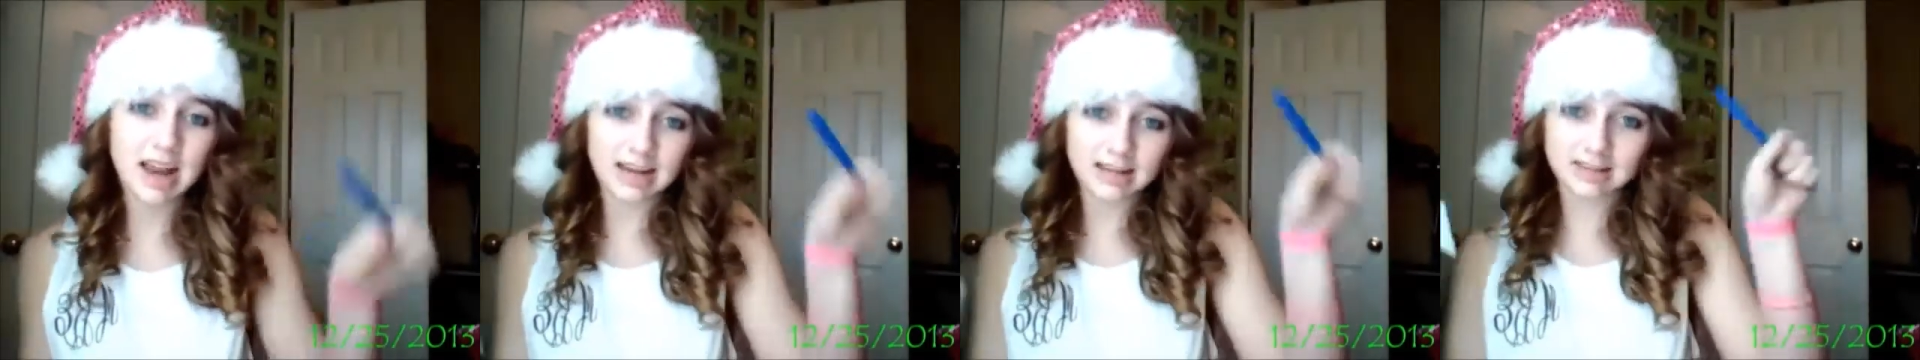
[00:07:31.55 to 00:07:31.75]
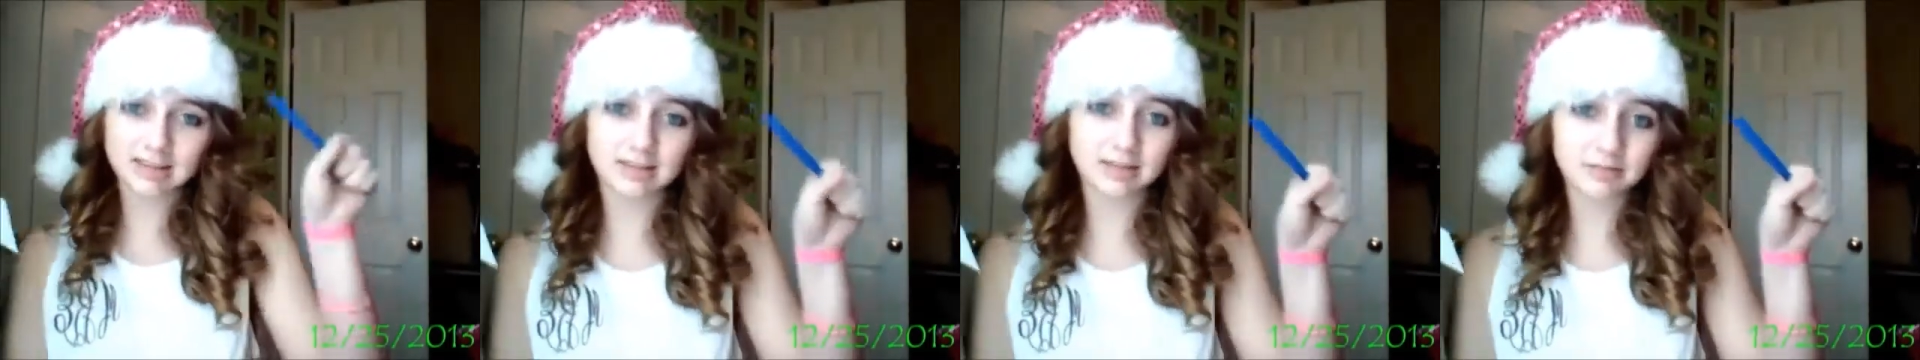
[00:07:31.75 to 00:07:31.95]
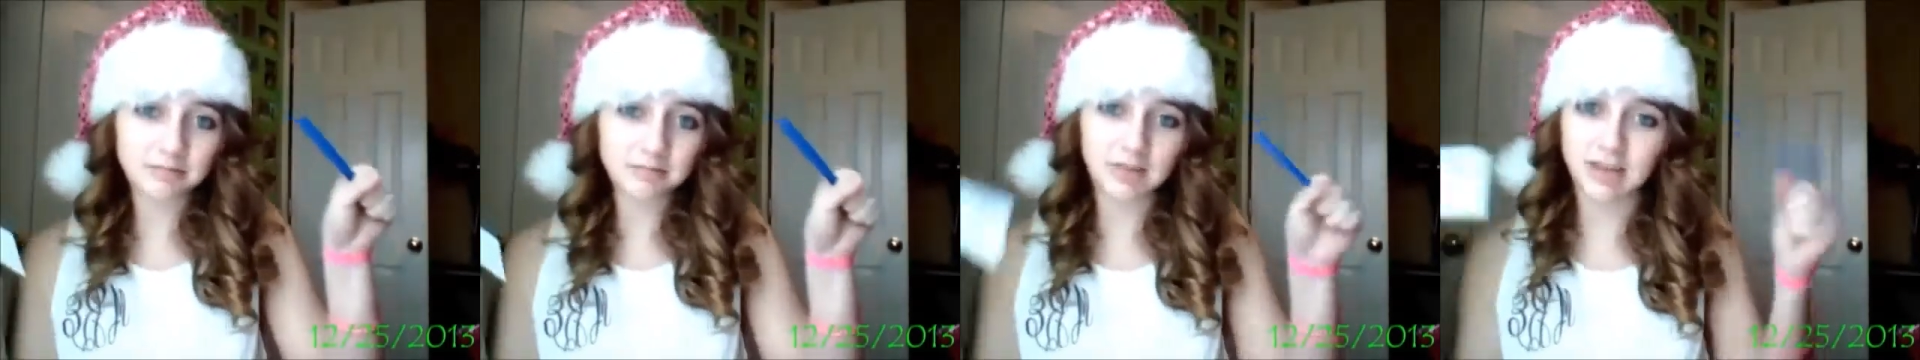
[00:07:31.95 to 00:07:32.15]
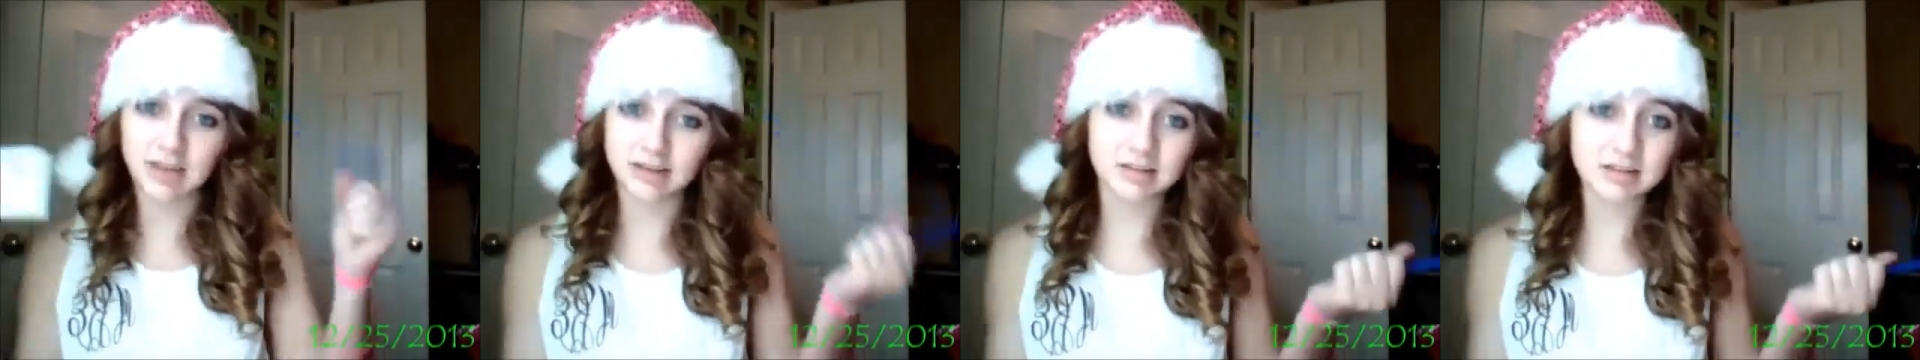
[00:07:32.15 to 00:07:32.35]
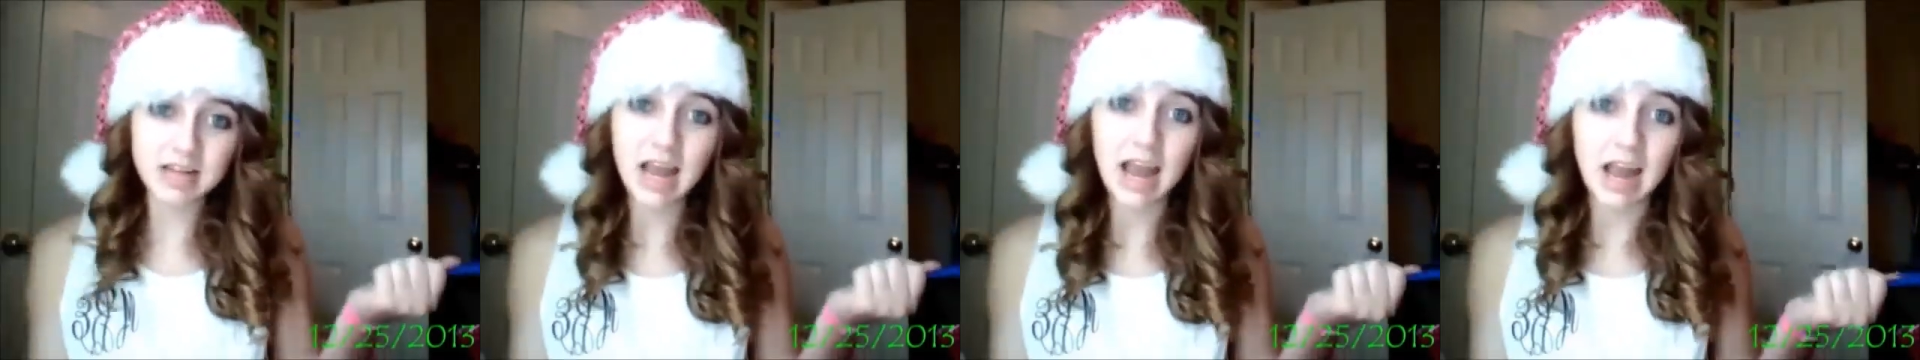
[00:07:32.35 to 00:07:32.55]
it's in
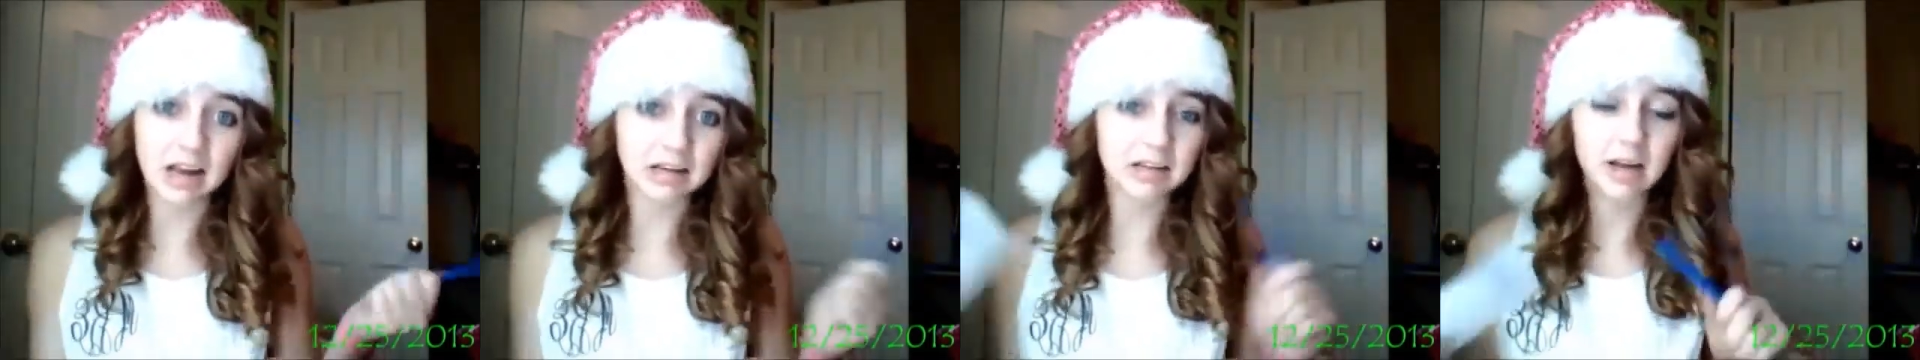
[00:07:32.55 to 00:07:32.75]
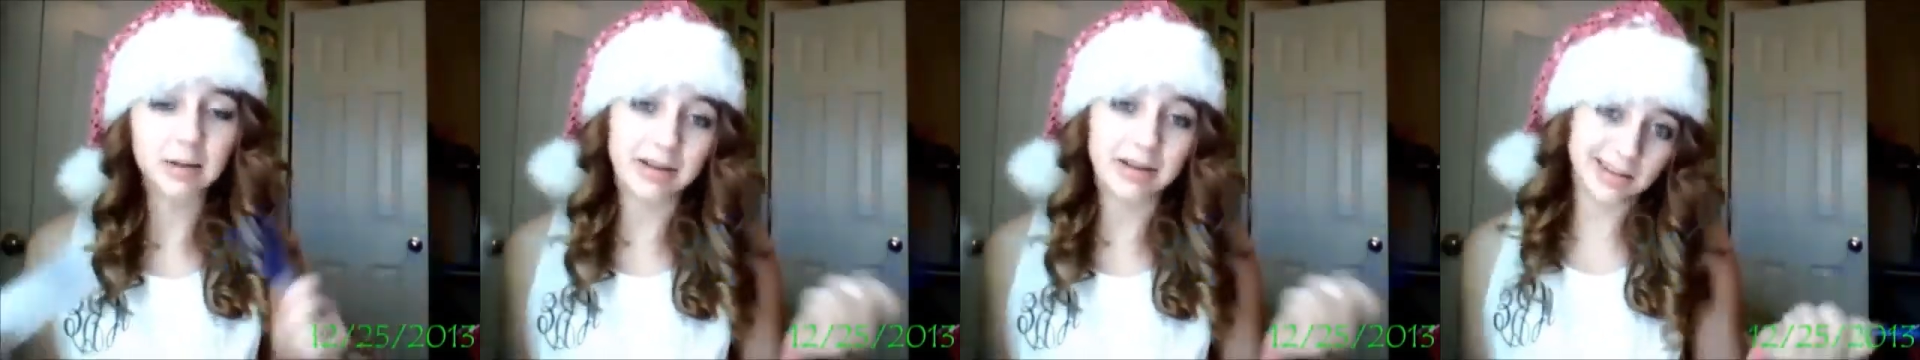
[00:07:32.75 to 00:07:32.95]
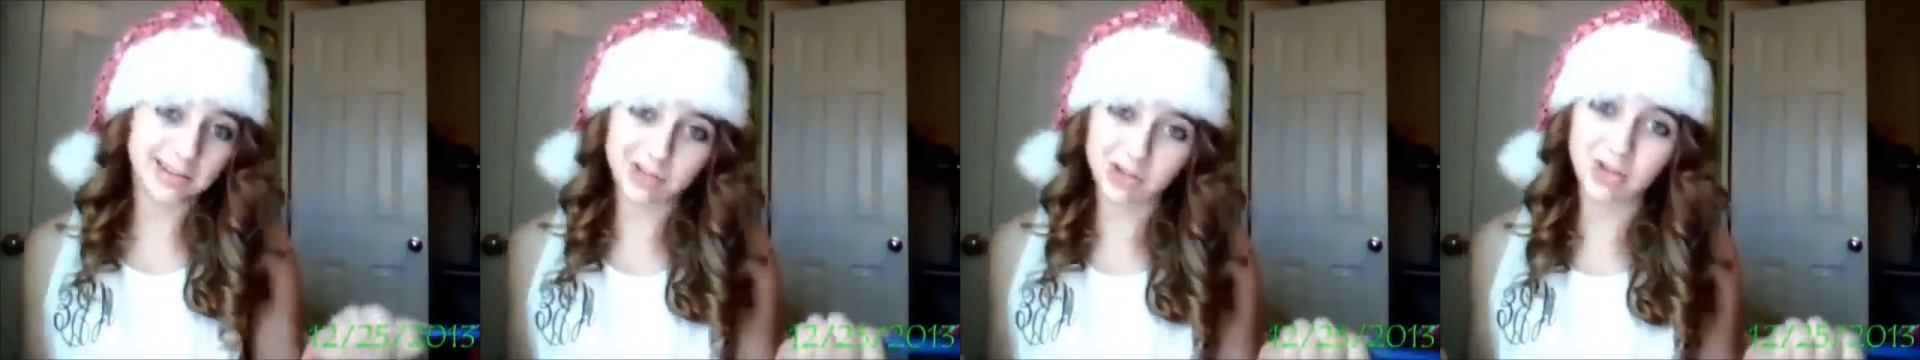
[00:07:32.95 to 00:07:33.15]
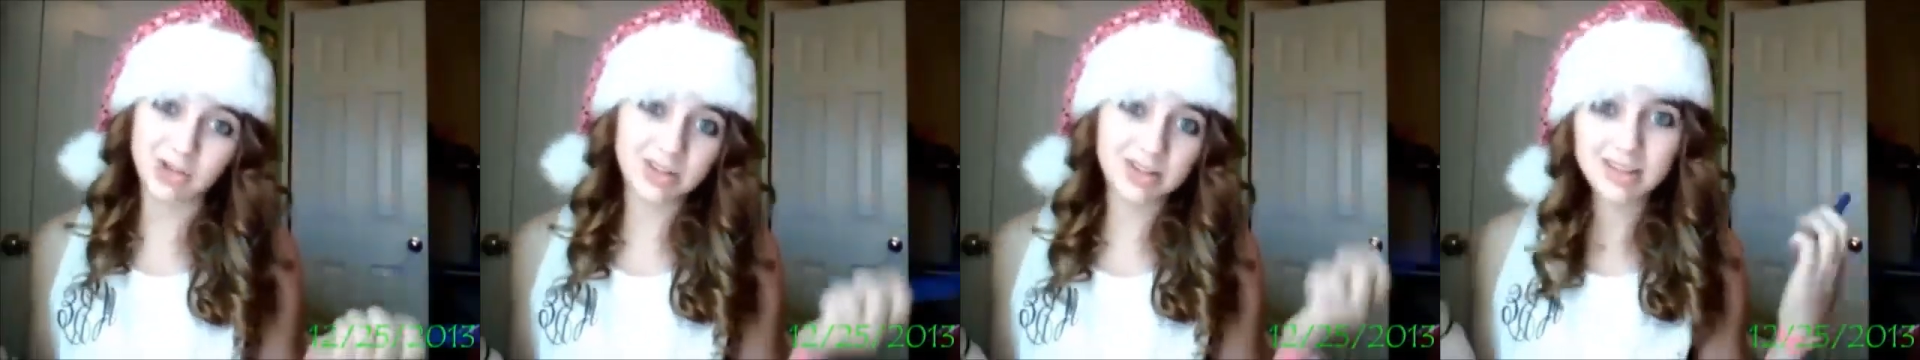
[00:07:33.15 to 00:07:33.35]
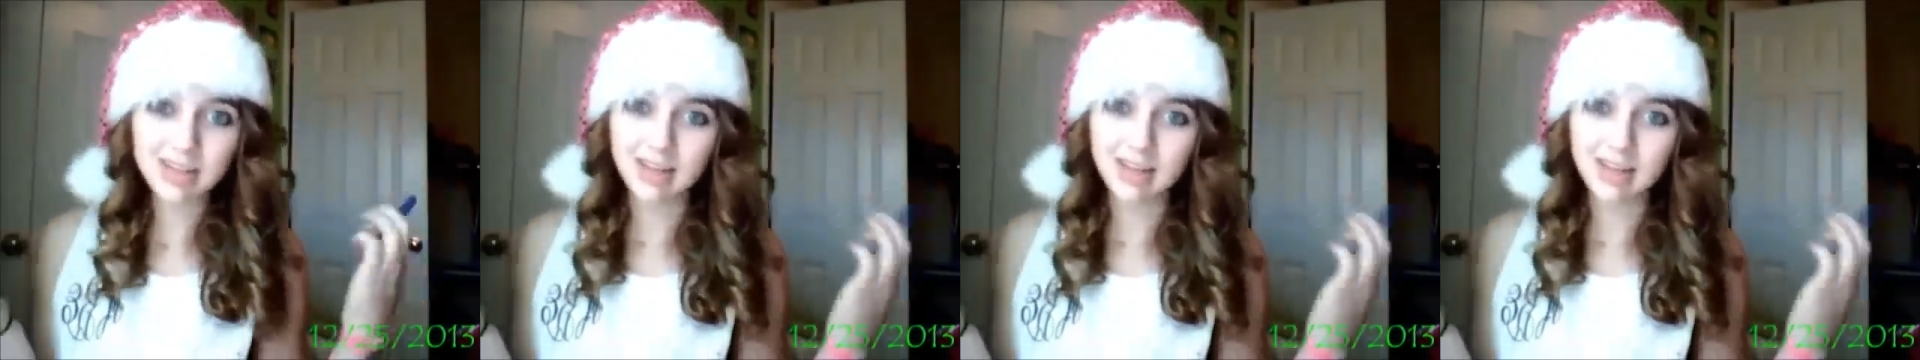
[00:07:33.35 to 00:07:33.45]
a stag. And I'll show you in a